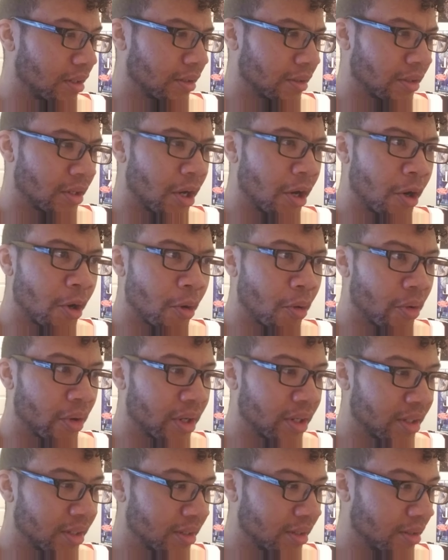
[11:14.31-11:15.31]
No.
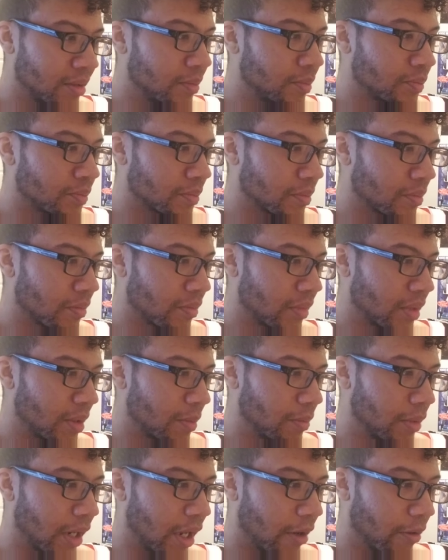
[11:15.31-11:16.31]

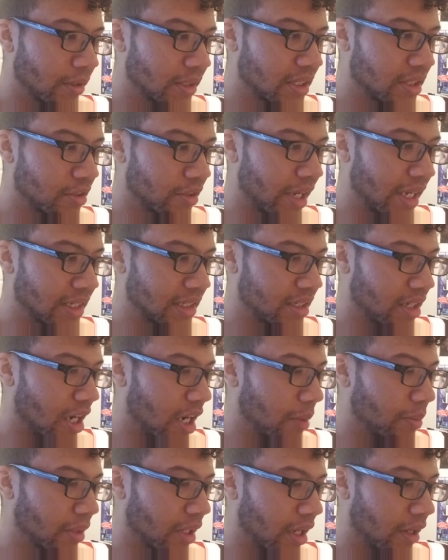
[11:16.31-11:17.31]
But Eren still has
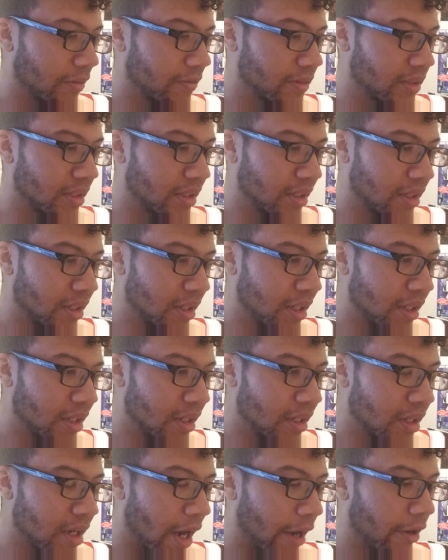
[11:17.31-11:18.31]
time left.
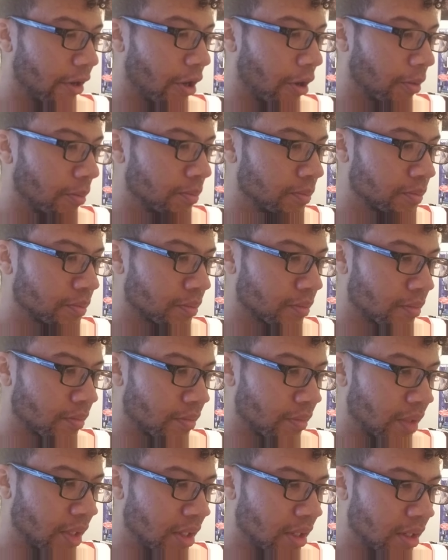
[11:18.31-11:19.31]
I know.
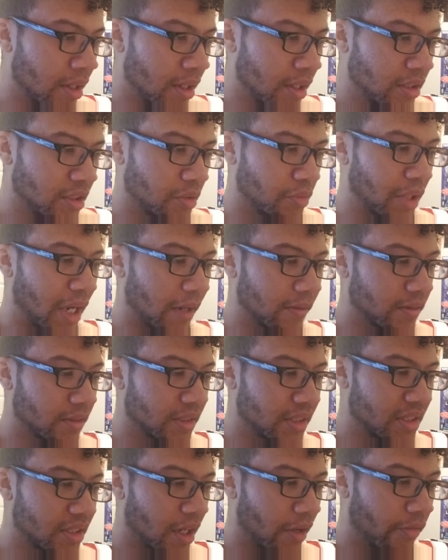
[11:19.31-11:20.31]
So we have to
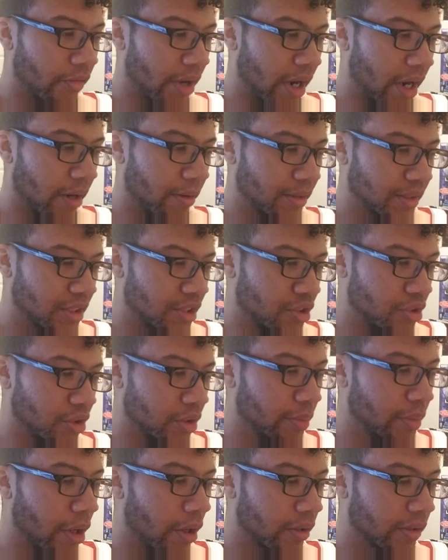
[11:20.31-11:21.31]
discover Eren's
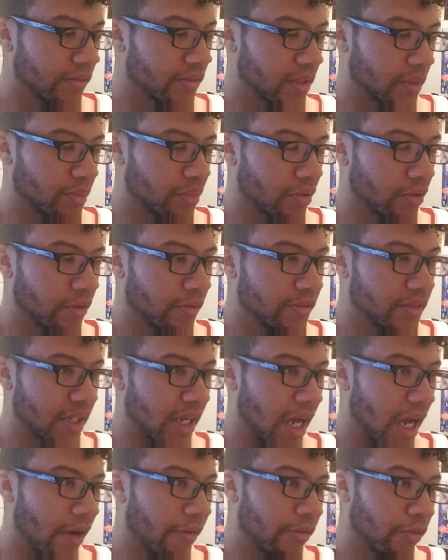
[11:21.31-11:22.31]
true motives and prove
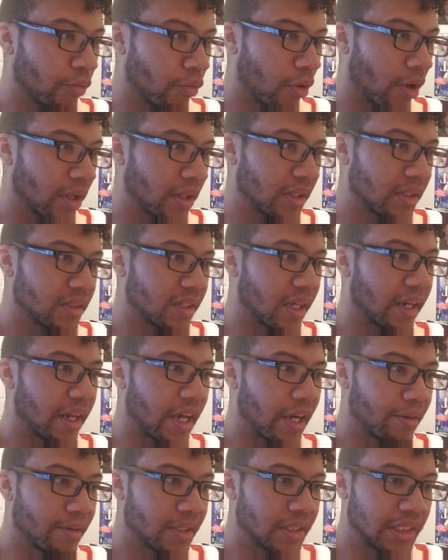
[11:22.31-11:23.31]
to everyone that
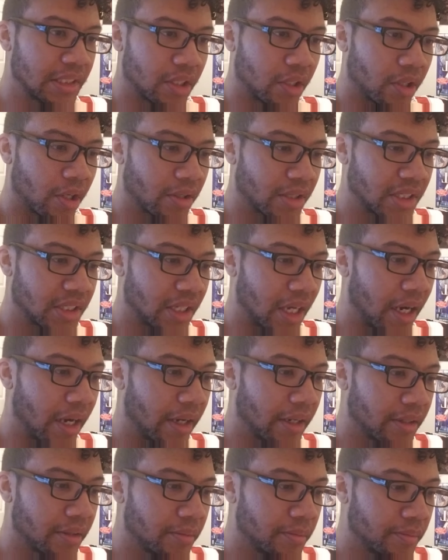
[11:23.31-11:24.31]
Eren is on our
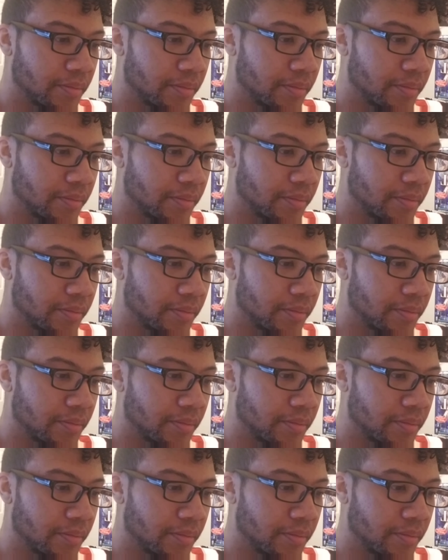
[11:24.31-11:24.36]
side.